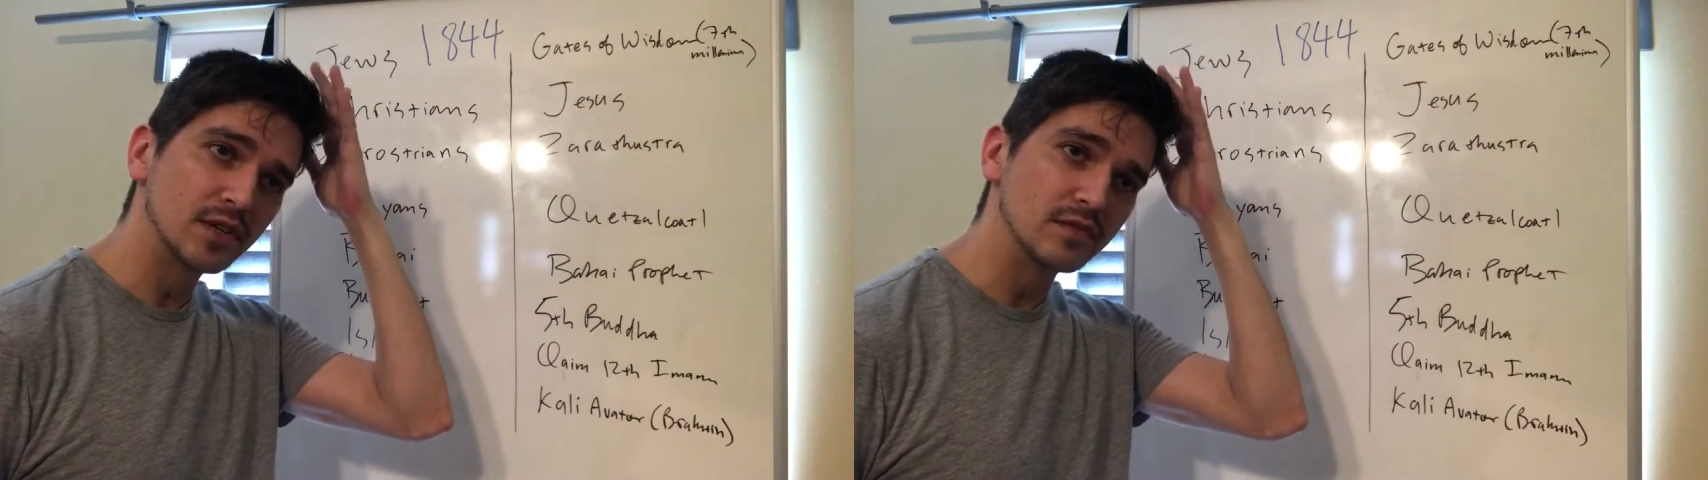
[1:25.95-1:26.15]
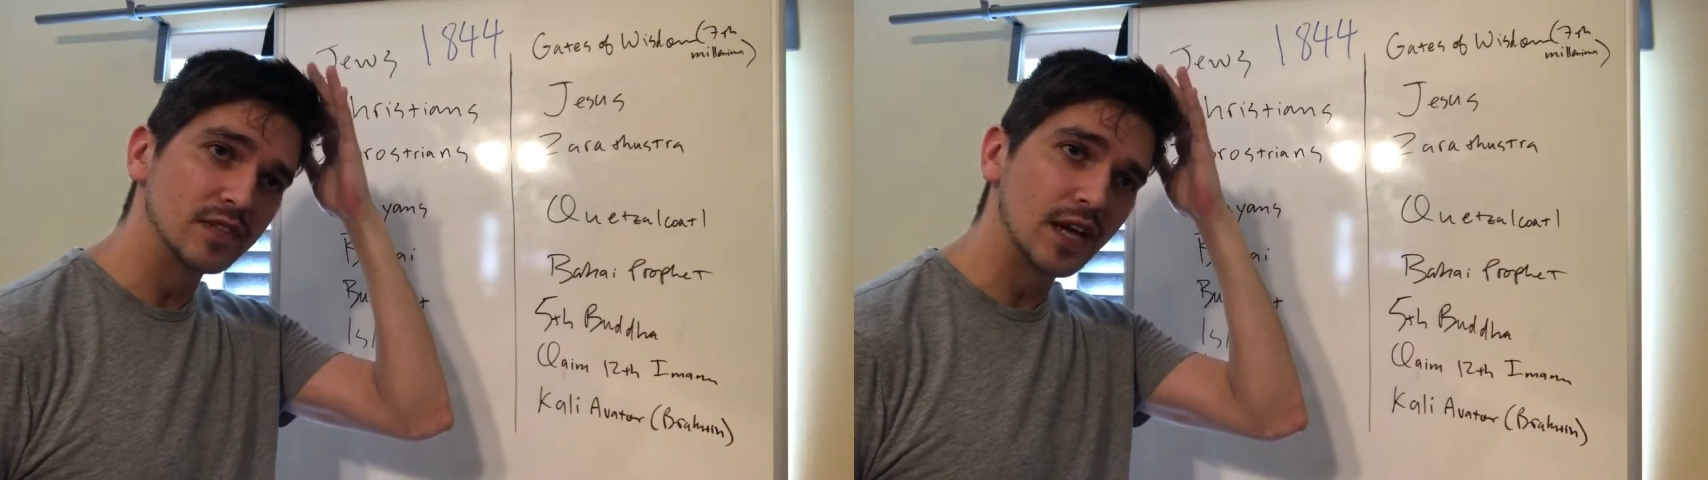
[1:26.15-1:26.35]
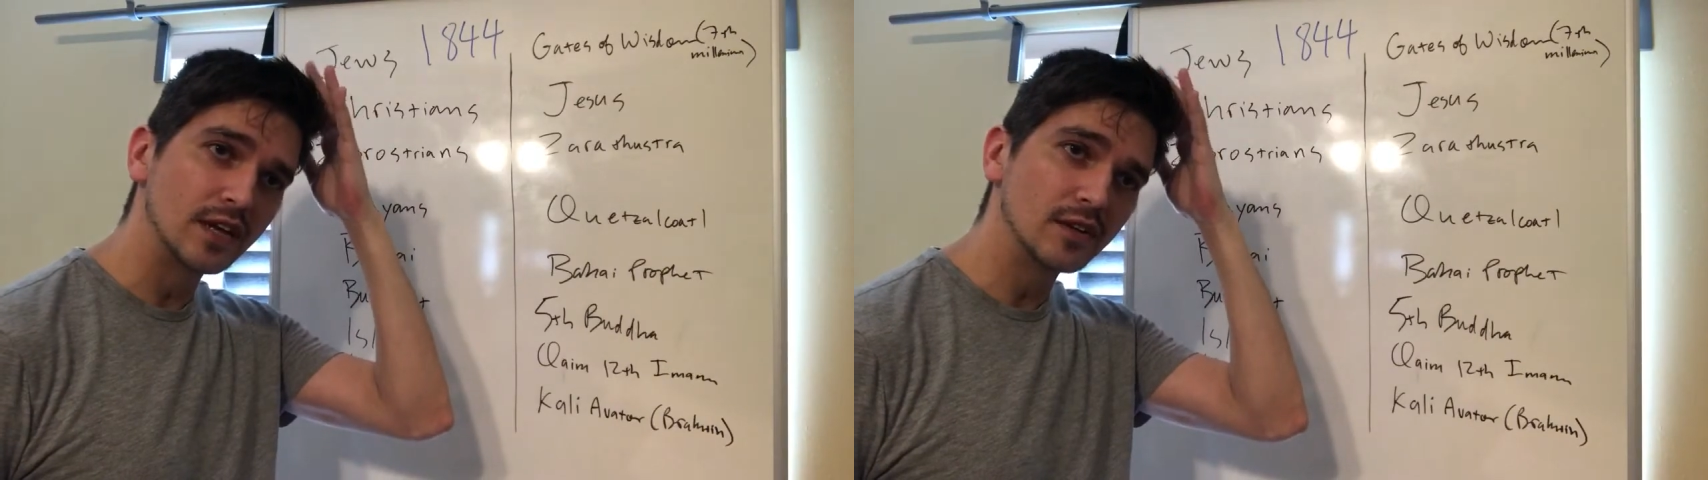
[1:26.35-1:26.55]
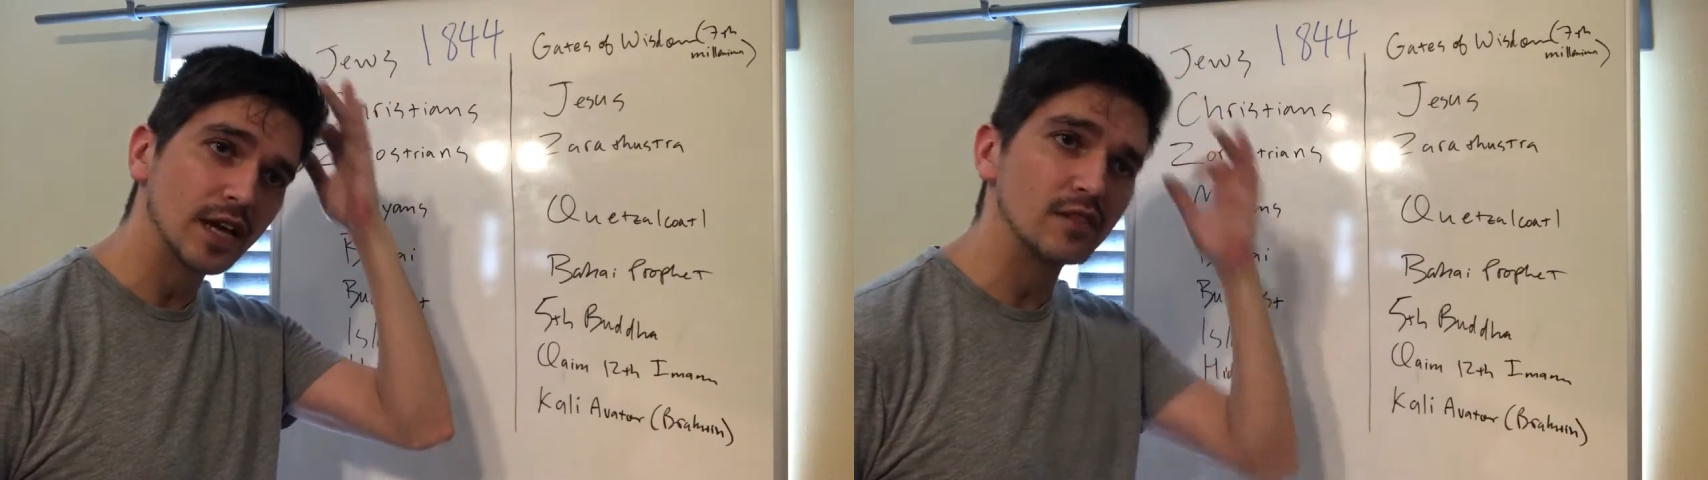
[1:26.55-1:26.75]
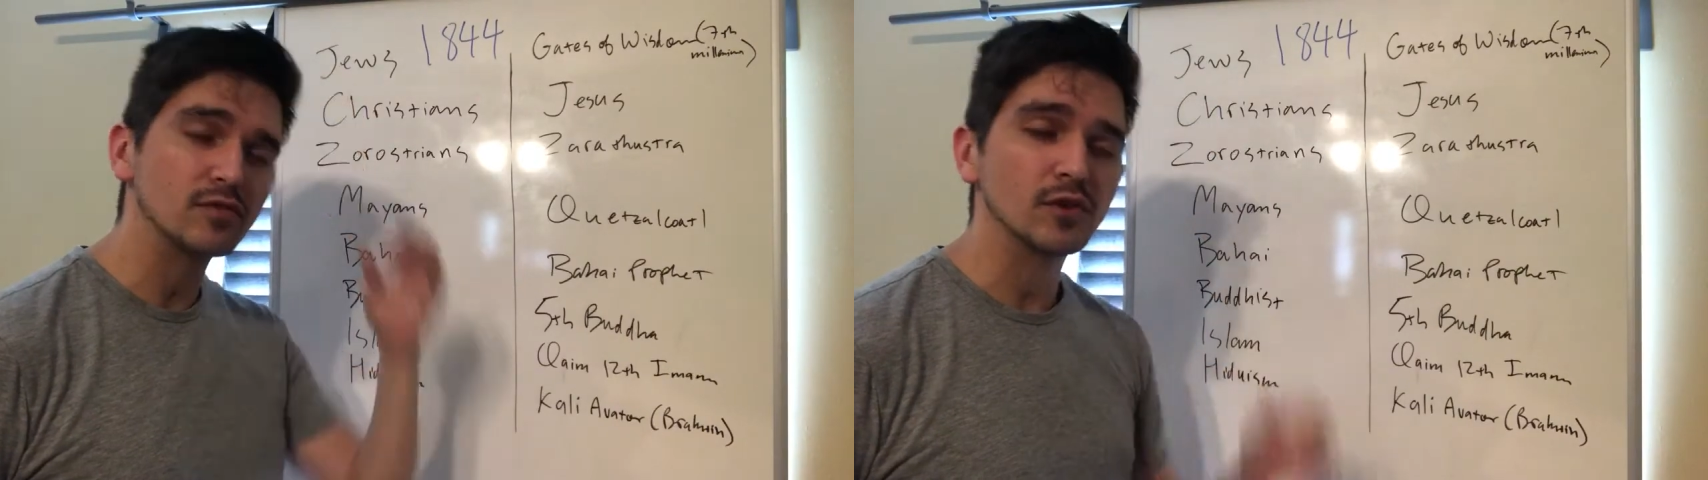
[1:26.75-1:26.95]
of Daniel
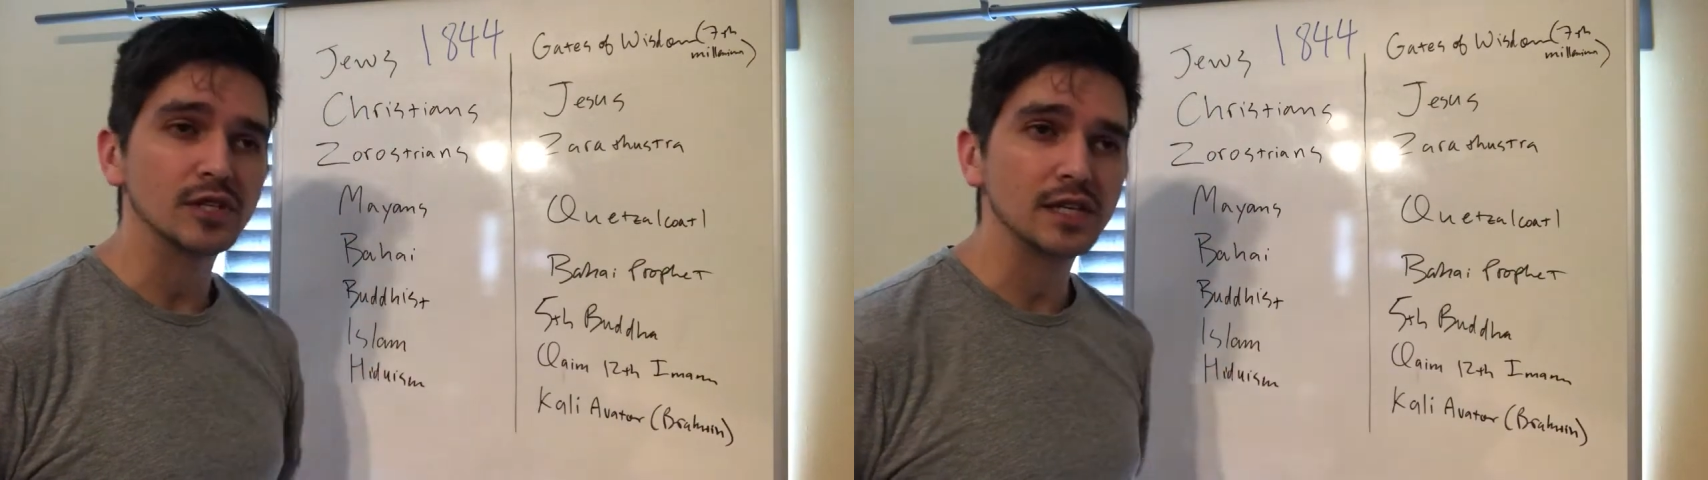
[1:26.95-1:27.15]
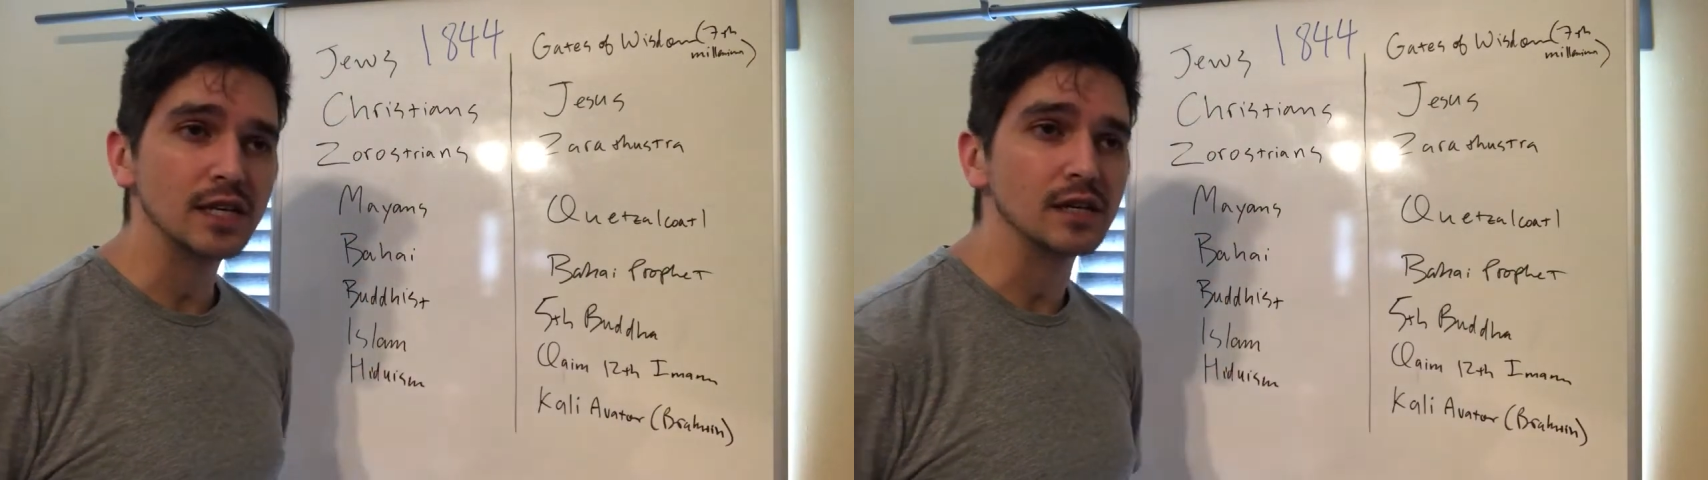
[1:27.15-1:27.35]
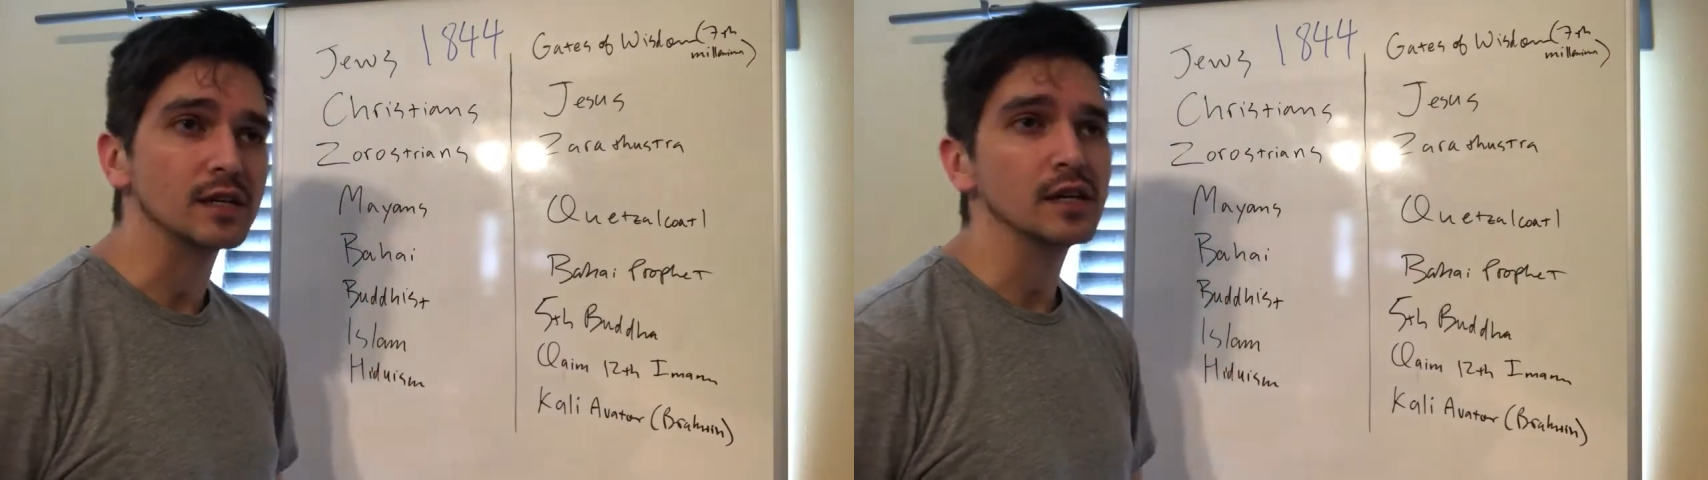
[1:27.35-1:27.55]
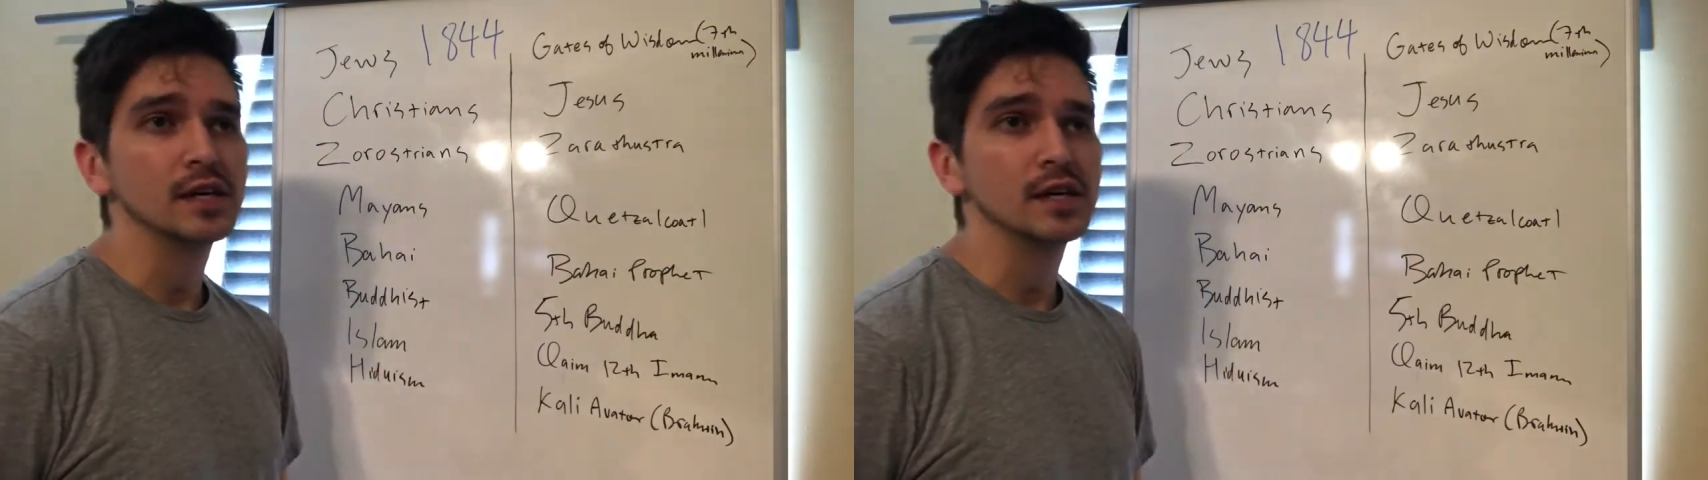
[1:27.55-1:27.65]
8:14.